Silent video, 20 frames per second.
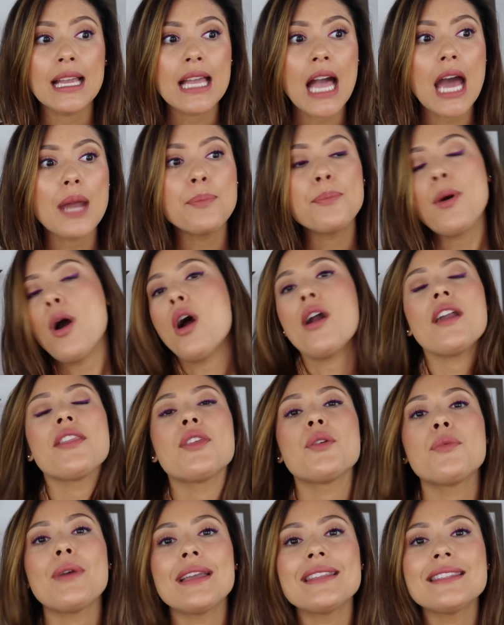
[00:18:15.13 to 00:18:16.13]
God
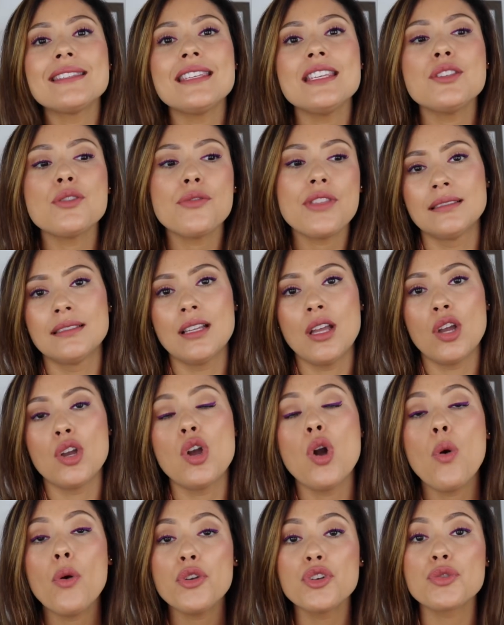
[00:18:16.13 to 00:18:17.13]
parted the Red Sea so they
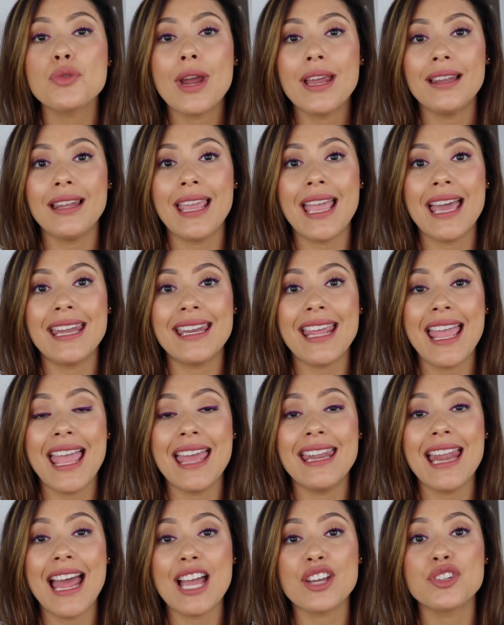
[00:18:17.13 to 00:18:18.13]
go on dry land
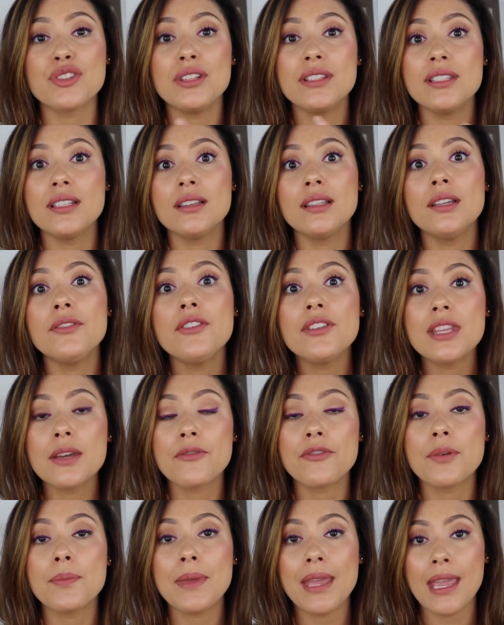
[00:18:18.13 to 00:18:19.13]
and actually deliver
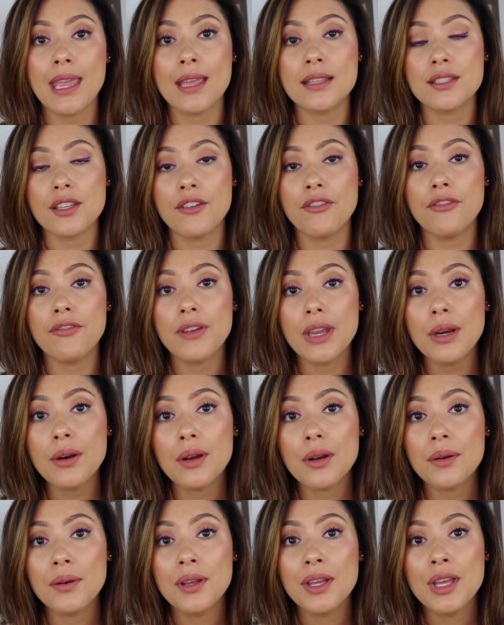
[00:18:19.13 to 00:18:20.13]
them from the hands of
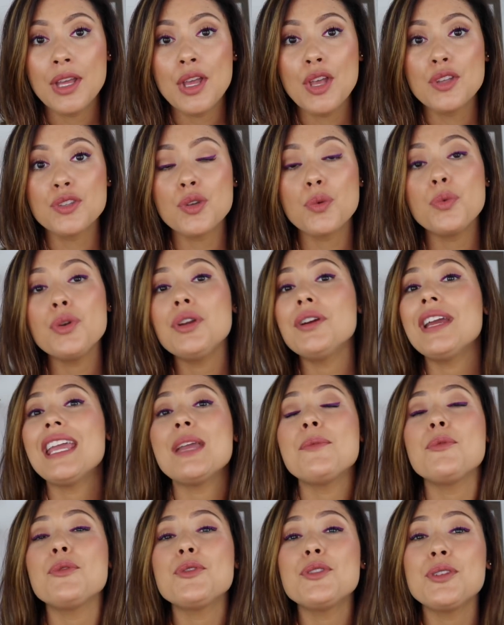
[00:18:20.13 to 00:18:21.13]
Pharaoh. So we are
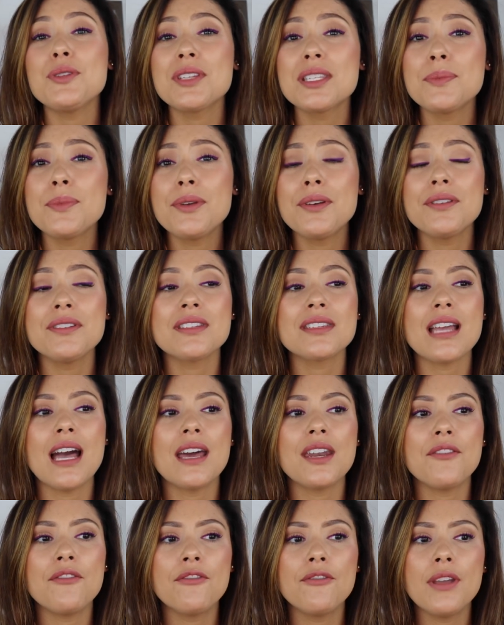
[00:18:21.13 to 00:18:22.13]
able to experience
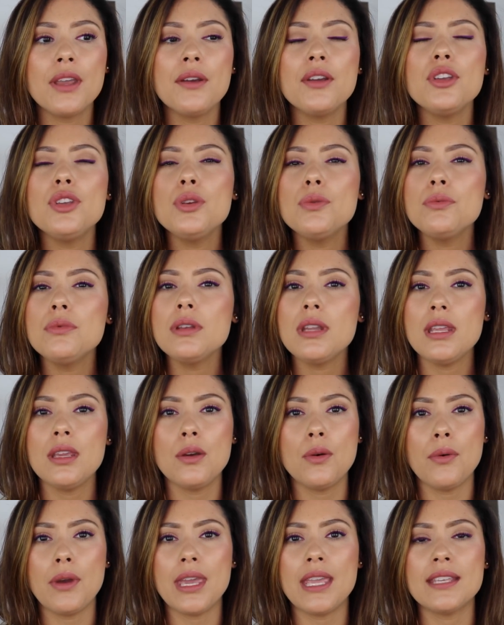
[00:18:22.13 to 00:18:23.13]
God in very
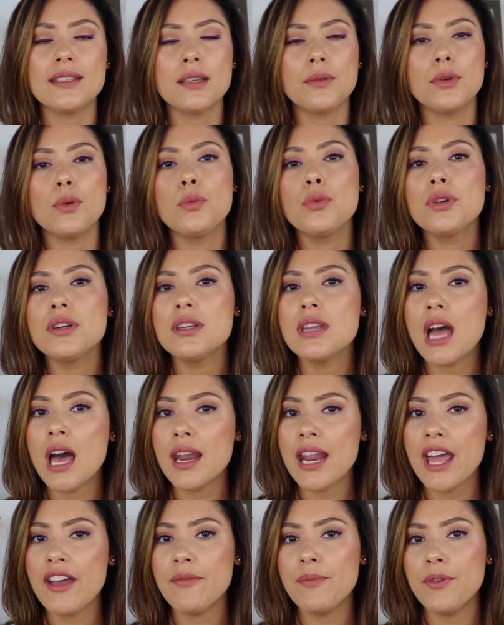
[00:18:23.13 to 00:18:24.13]
unique ways that we would
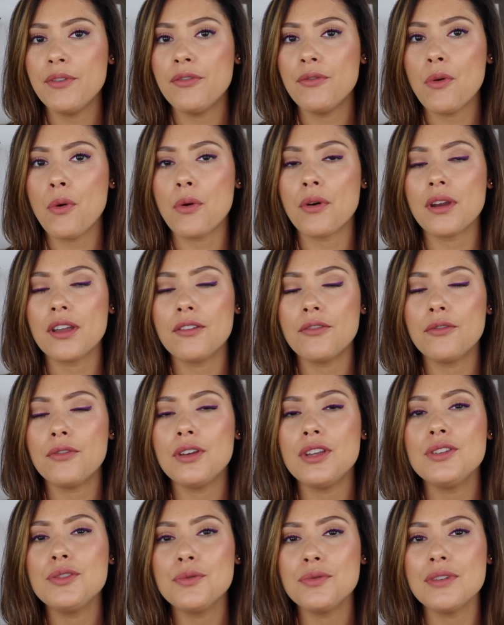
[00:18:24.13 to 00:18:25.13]
not have before if
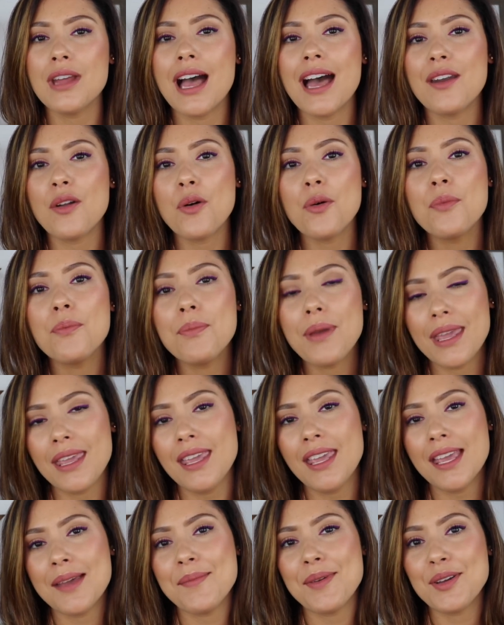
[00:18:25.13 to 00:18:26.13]
we do not obey
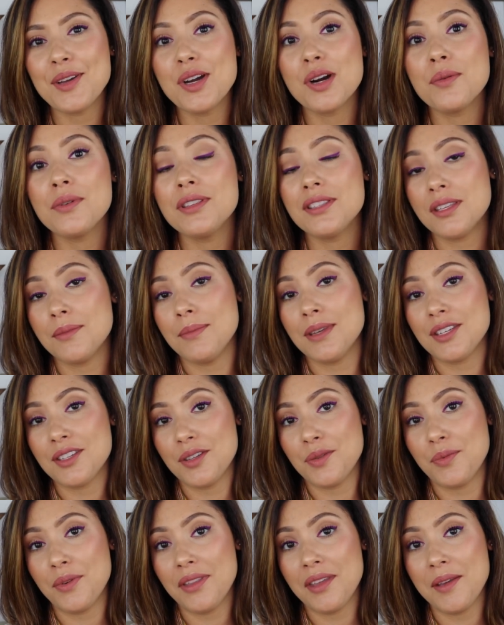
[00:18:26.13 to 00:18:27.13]
him and go into
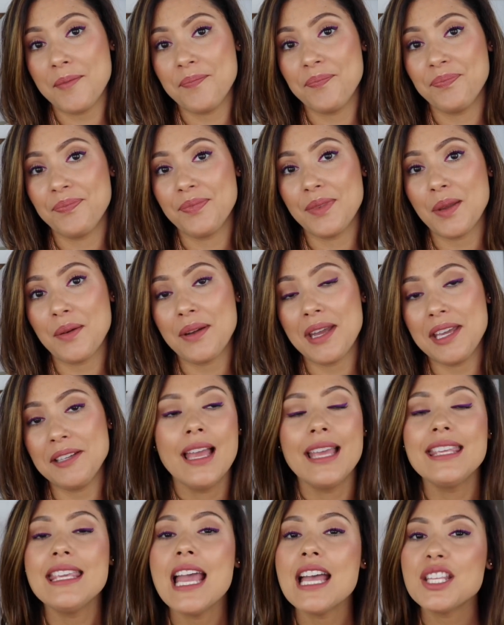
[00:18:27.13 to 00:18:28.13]
mission with him, okay?
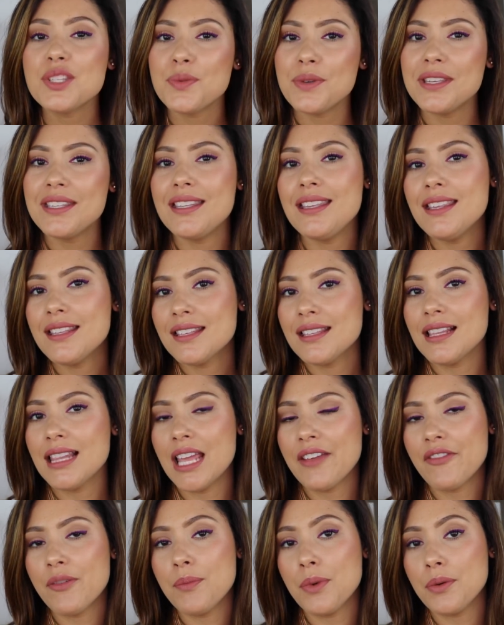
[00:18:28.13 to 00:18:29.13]
Yes, we see this in the
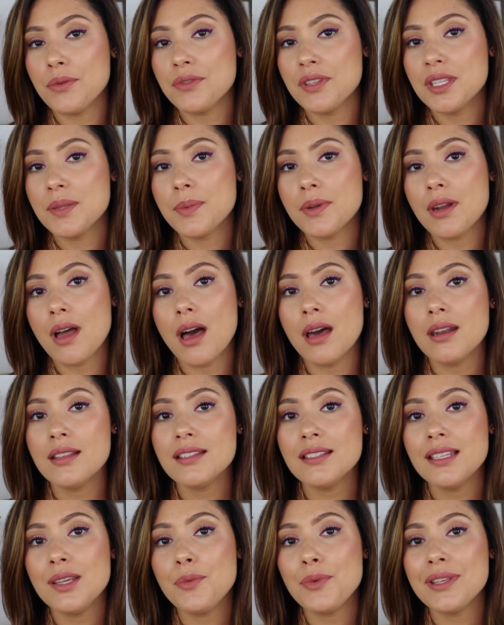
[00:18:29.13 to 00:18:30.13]
life of Moses, but
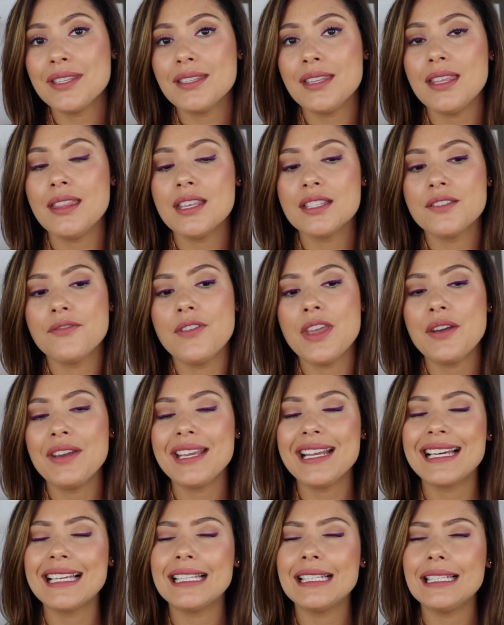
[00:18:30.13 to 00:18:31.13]
honestly, we see this
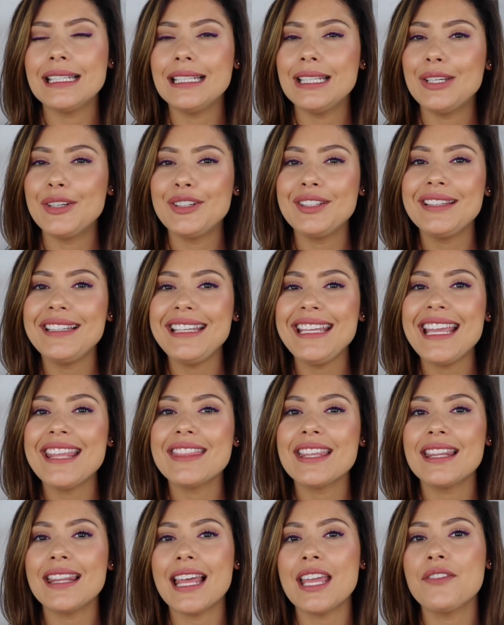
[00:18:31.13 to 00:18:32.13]
very clearly
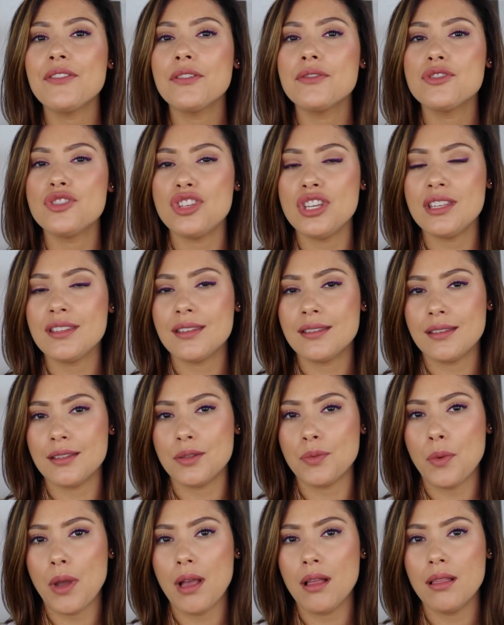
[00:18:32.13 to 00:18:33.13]
in the life of Jesus
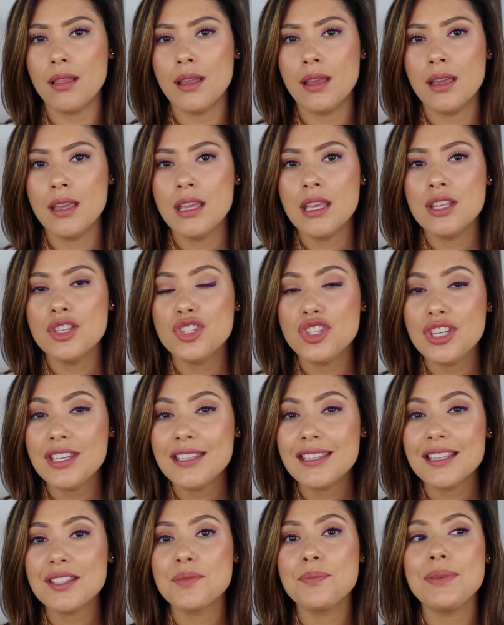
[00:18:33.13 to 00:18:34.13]
as well.
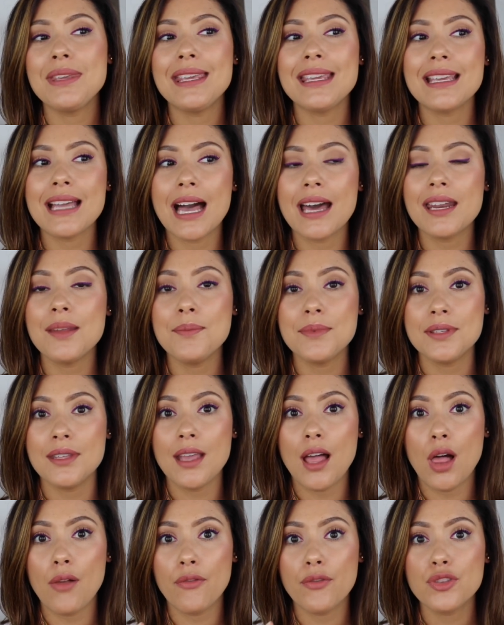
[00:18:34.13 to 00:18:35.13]
Jesus, being God
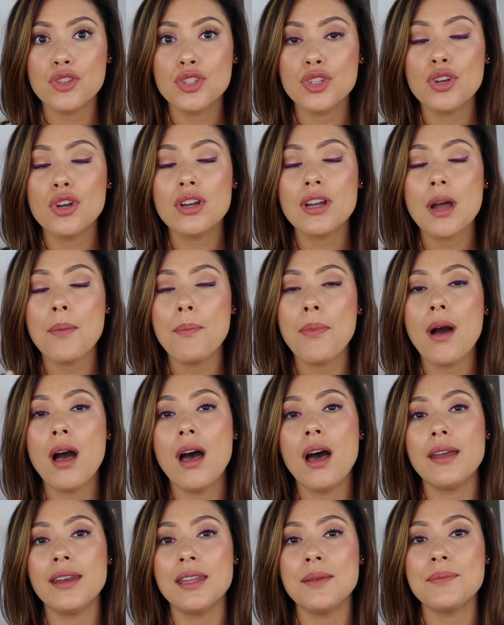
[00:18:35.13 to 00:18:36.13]
himself, took
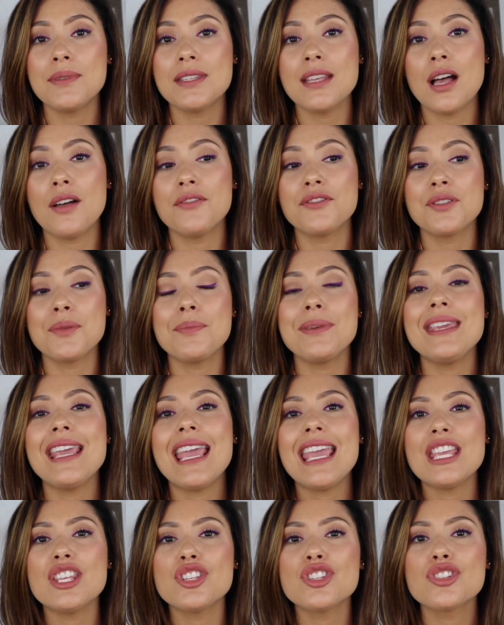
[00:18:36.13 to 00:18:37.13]
upon himself to be
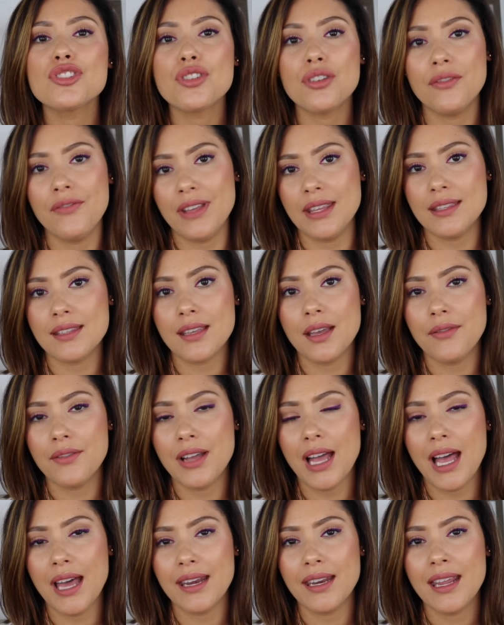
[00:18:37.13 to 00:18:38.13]
a servant of
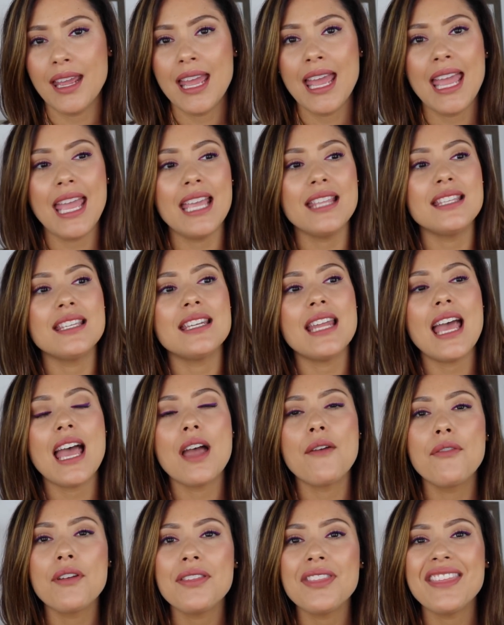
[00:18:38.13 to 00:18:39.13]
God and did
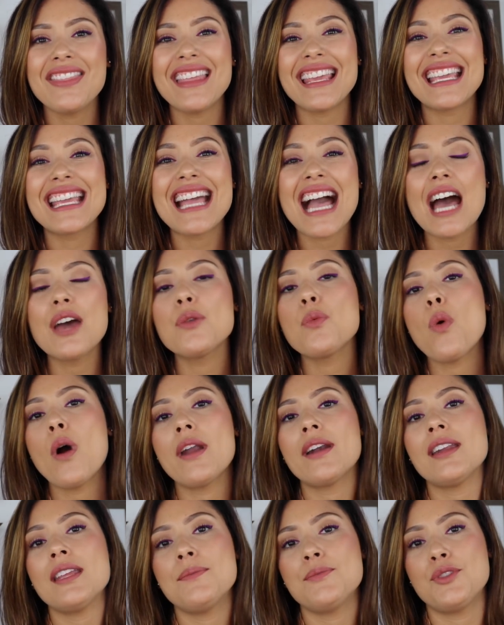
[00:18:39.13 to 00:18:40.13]
everything that God
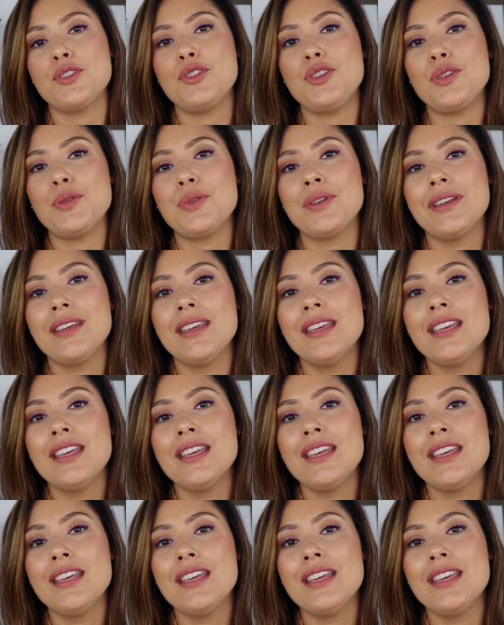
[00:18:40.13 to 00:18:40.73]
wanted him to do.